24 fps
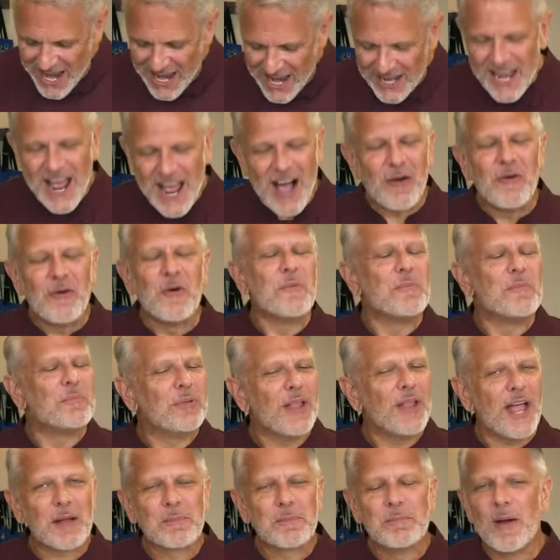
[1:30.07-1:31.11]
Now,
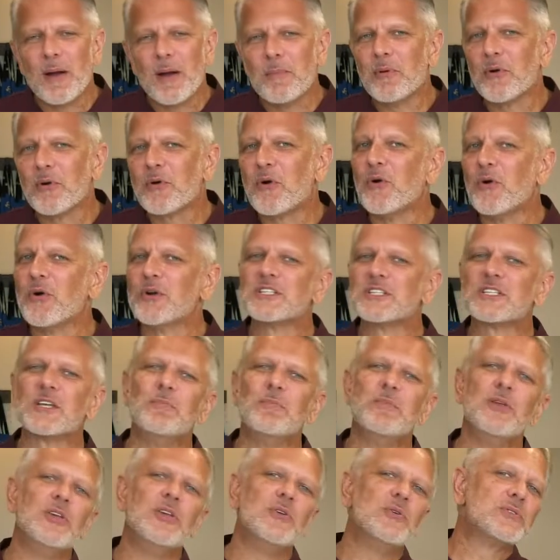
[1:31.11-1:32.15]
black peppercorns can
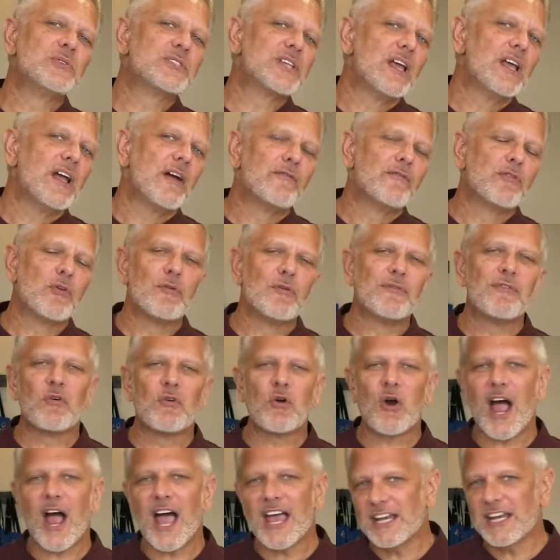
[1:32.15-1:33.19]
be used for a
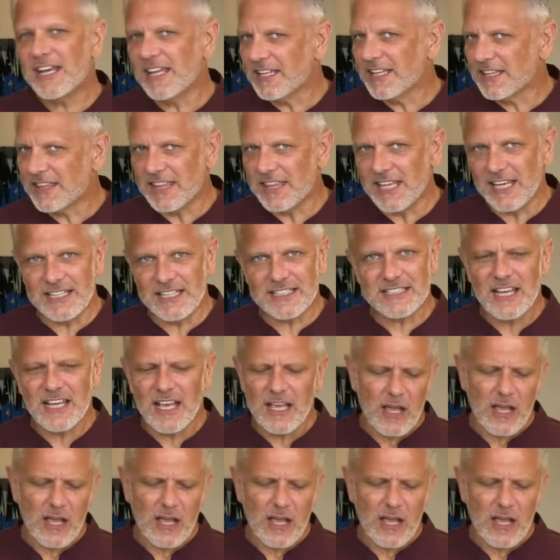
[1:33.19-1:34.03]
variety of things.